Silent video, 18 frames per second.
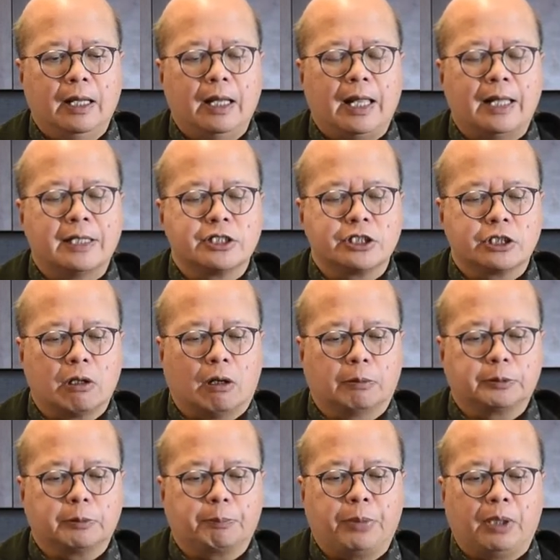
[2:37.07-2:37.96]
and
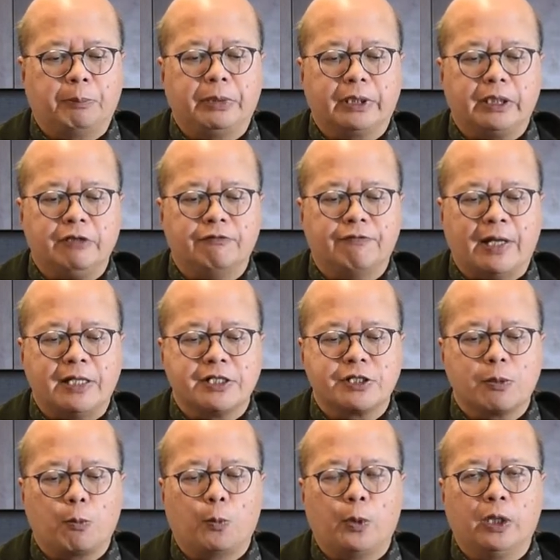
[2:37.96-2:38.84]
stopped public
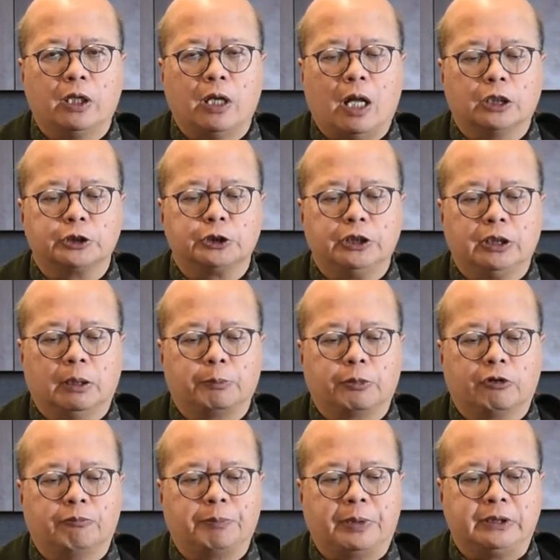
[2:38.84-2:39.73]
events where larger
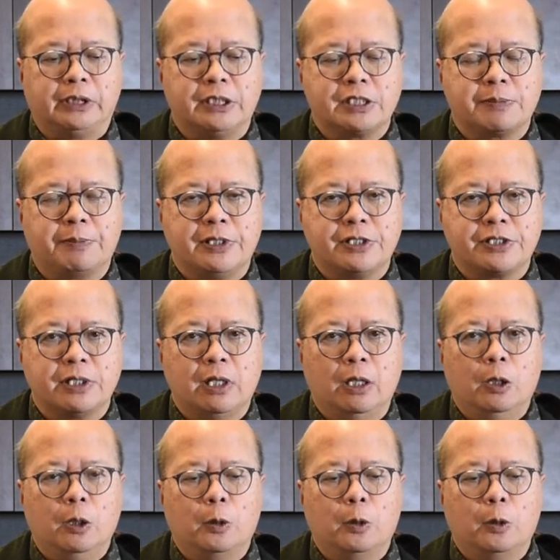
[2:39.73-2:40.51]
number of participants